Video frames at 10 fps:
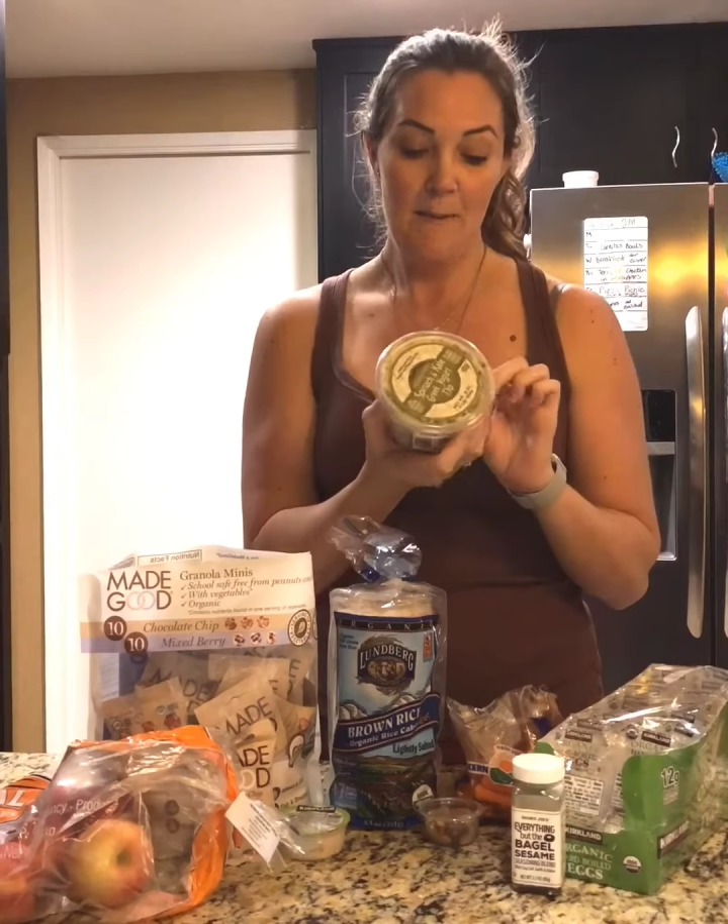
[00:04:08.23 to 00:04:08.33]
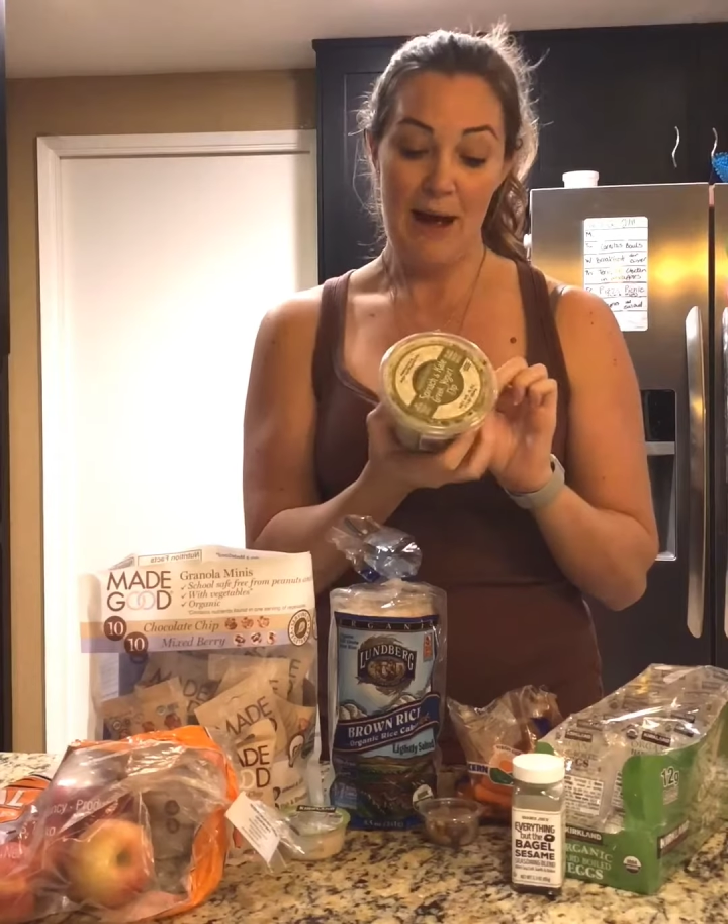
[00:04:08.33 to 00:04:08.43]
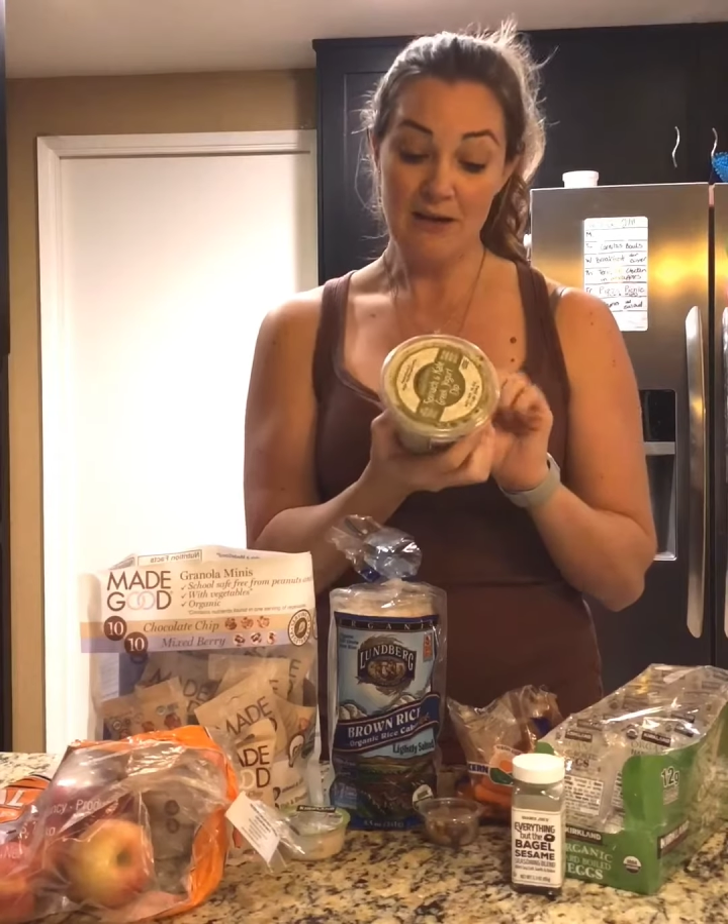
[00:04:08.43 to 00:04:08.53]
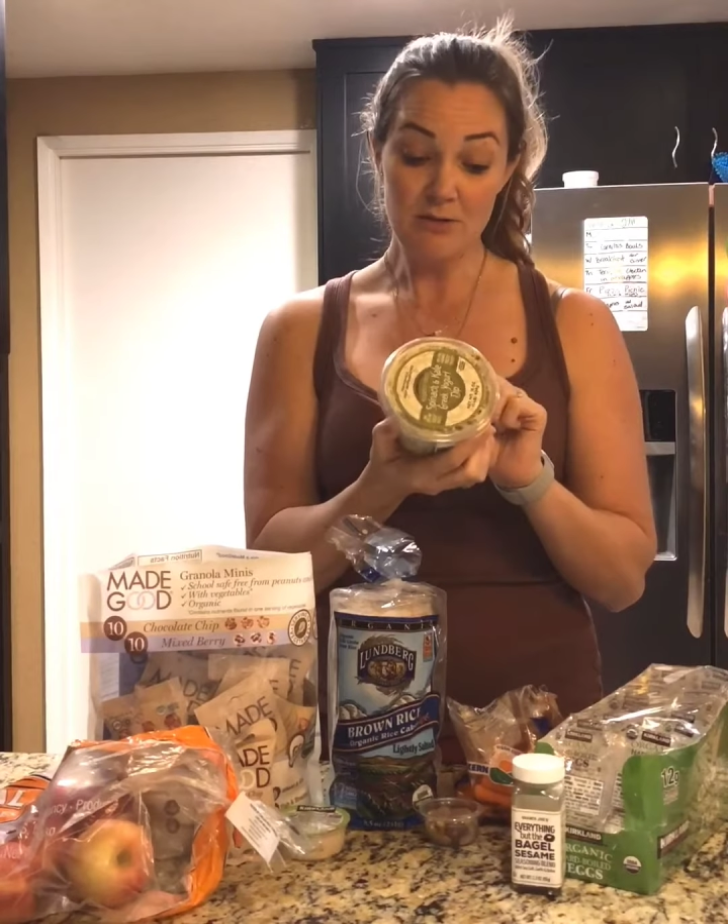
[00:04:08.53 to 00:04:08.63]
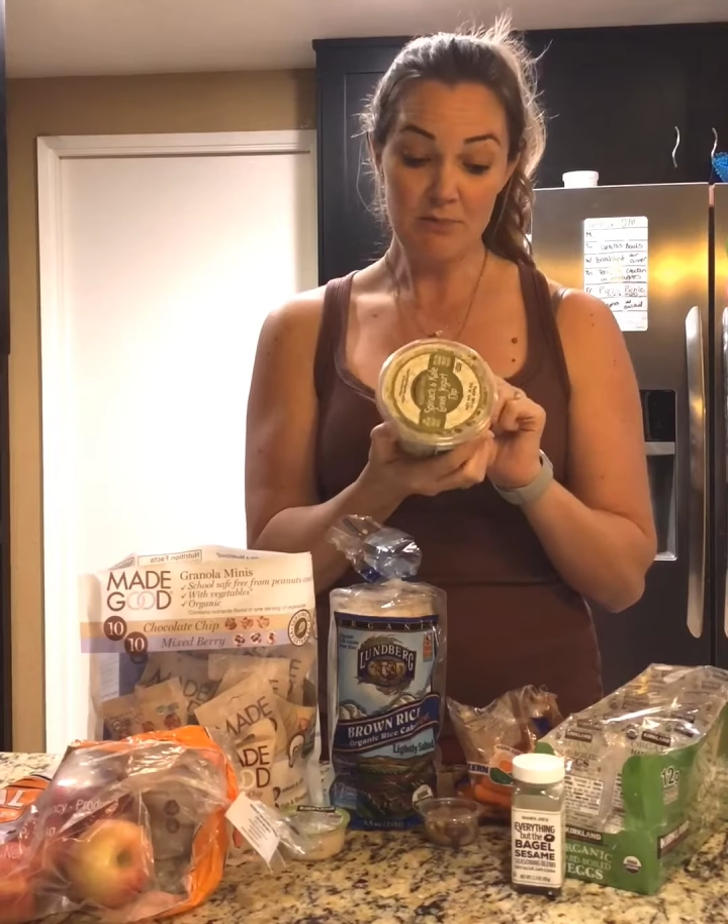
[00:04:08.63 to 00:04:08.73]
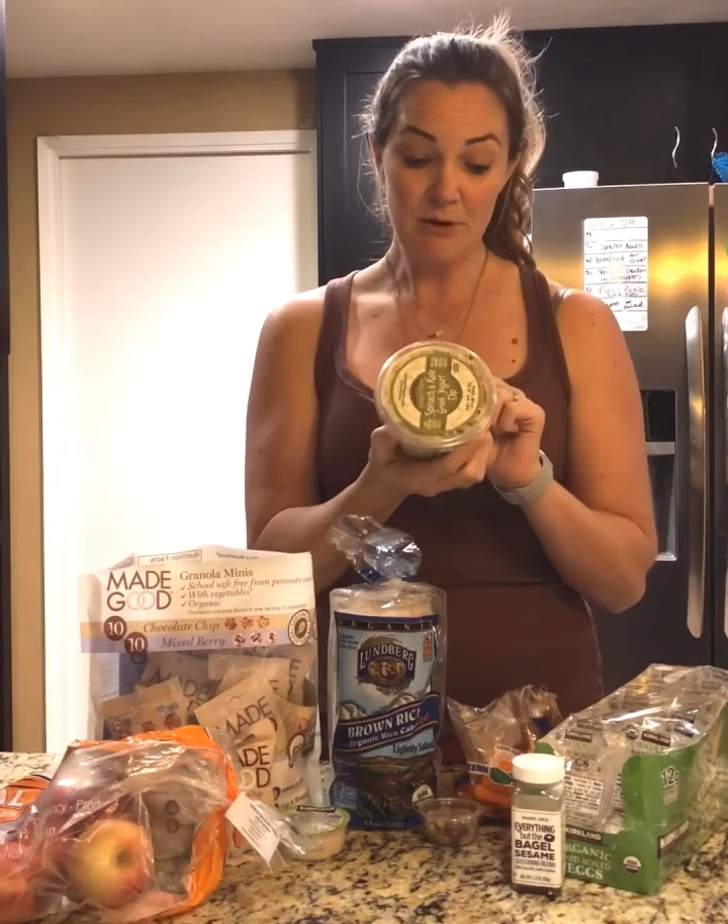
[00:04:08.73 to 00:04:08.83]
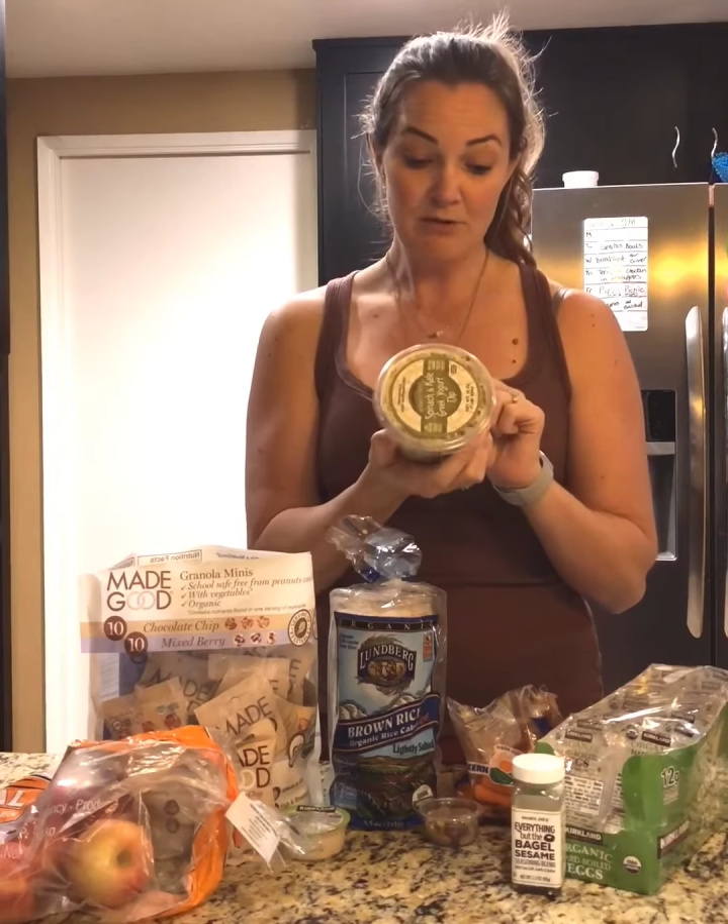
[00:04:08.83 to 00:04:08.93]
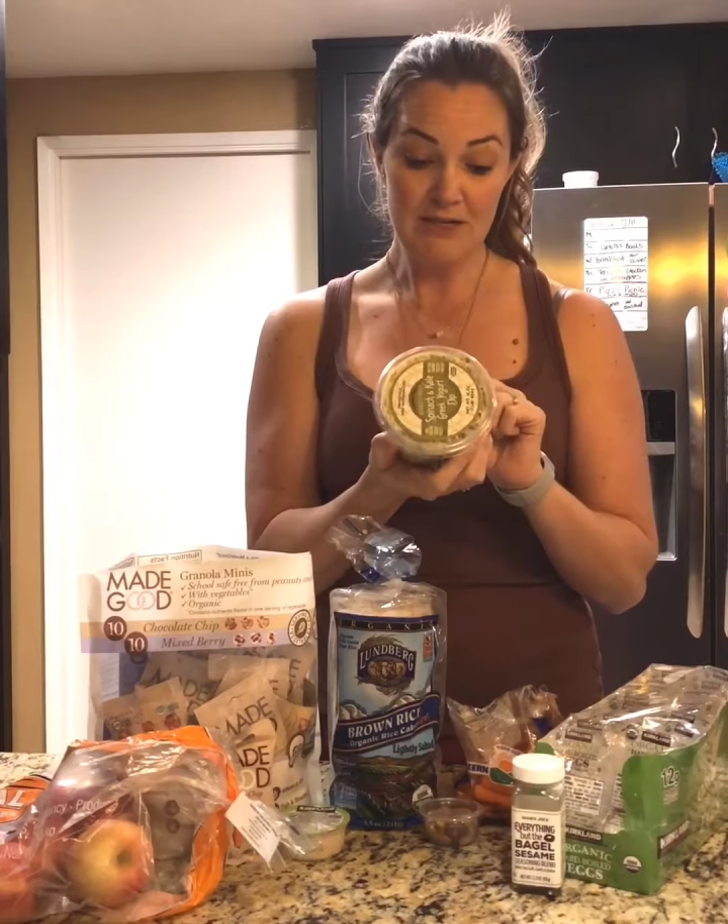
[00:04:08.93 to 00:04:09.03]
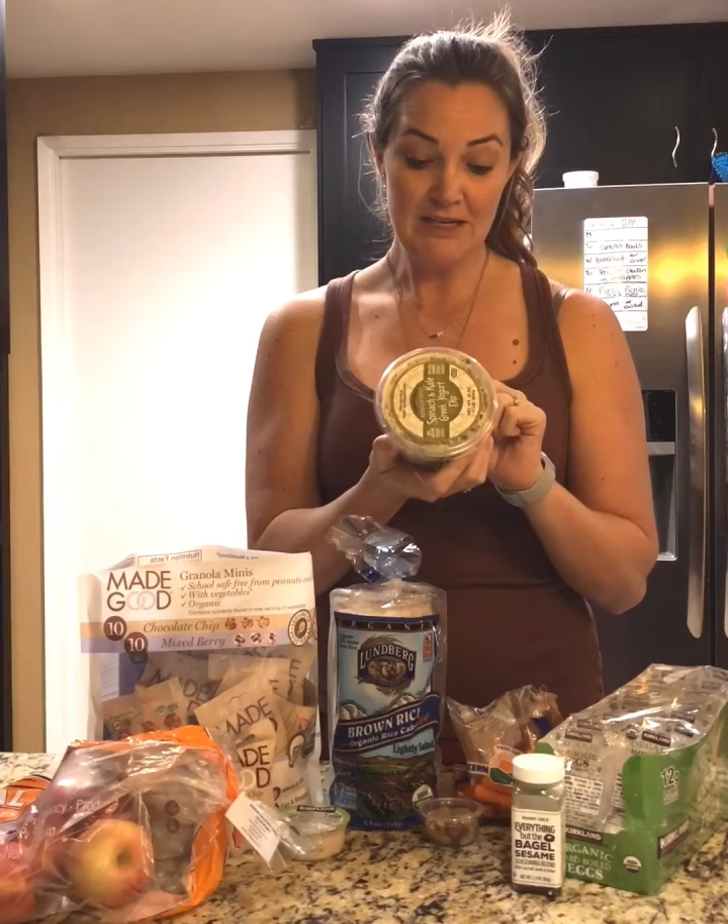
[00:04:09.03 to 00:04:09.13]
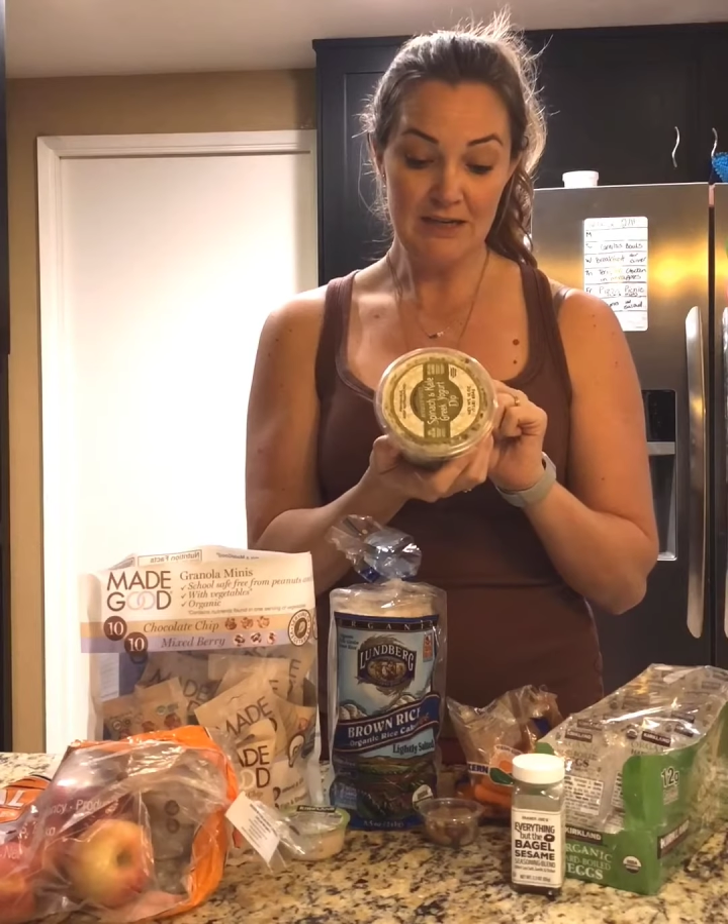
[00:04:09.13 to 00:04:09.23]
packed with
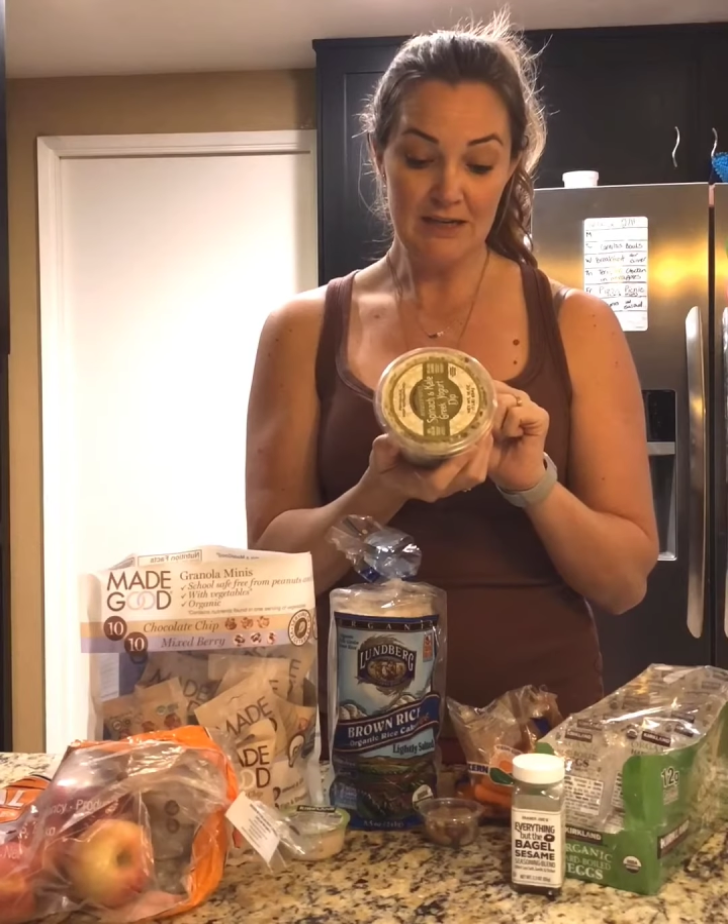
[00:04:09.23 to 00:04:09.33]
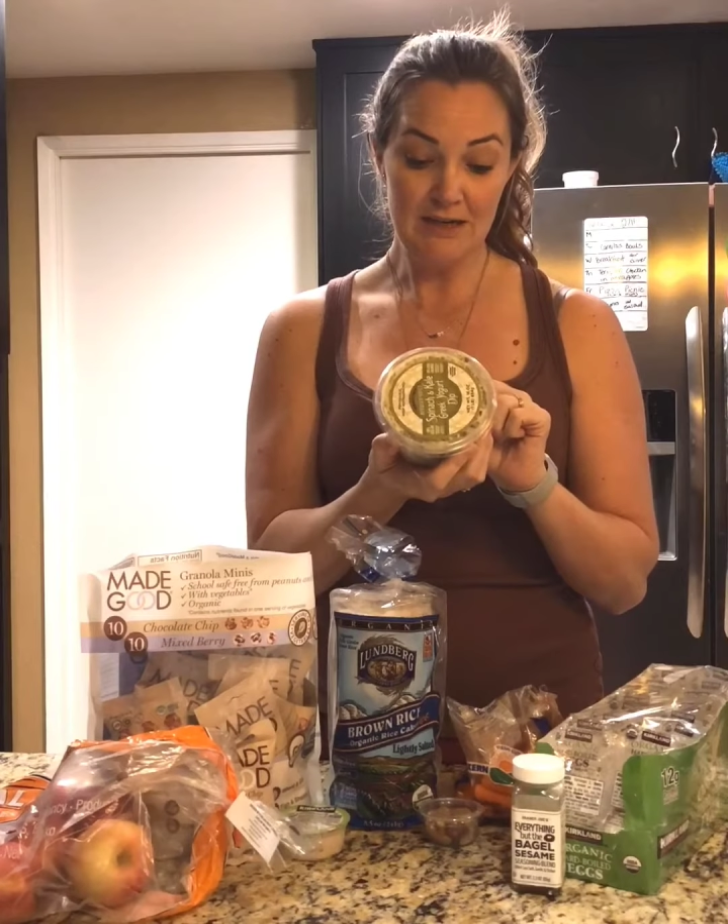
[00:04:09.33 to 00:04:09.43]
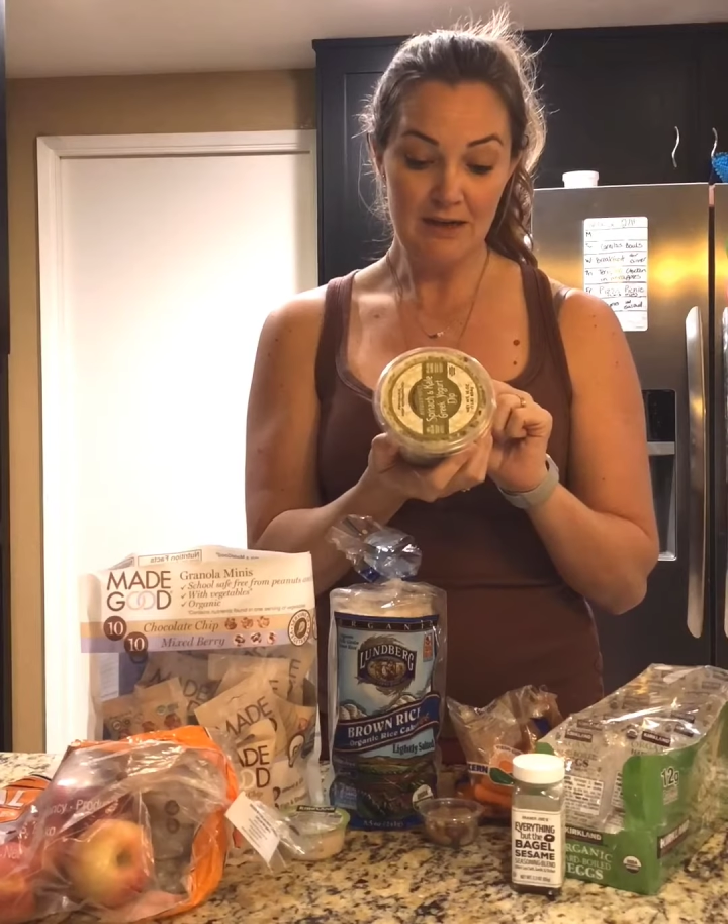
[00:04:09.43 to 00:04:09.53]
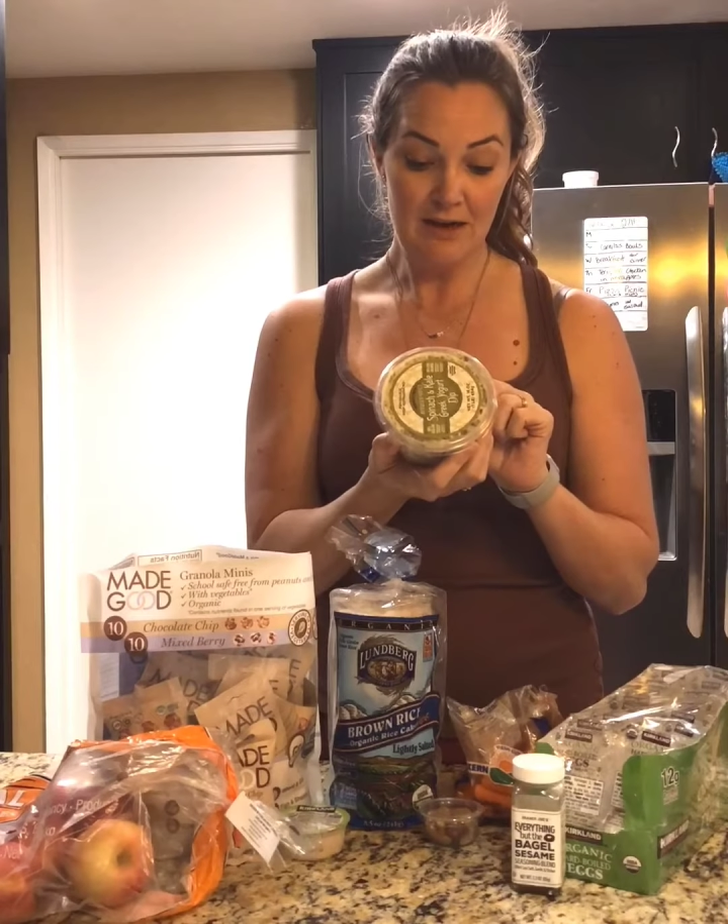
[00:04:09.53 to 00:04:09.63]
protein,